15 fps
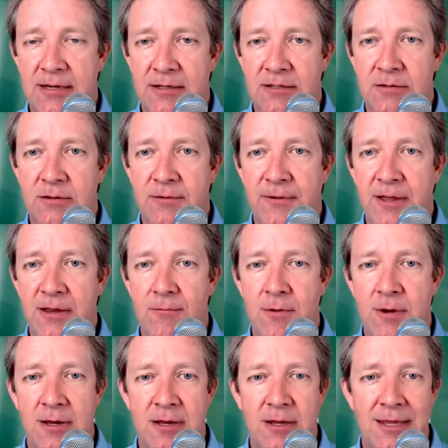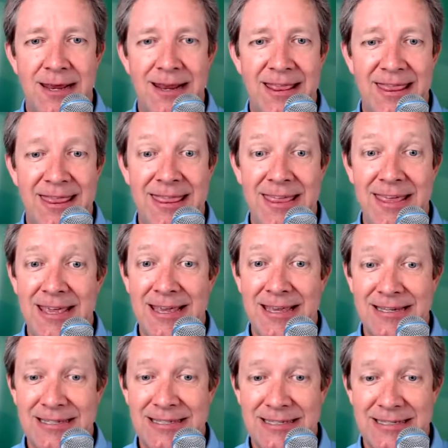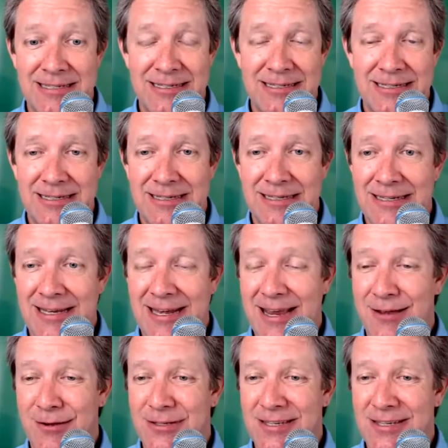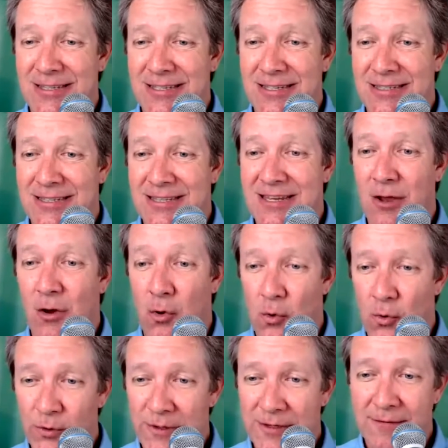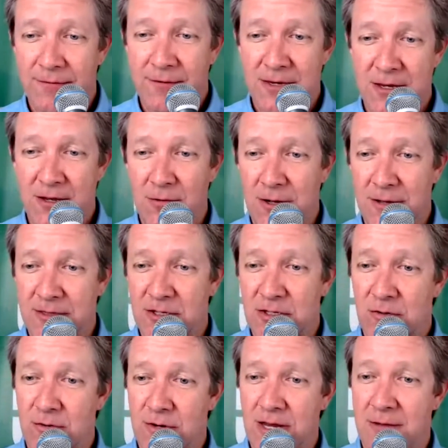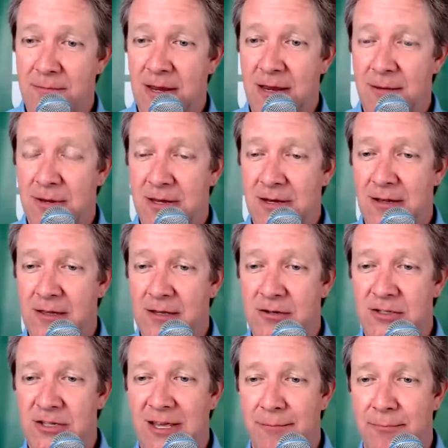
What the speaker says: So if I went like this, now since it's the only video on the screen, maybe it clears up.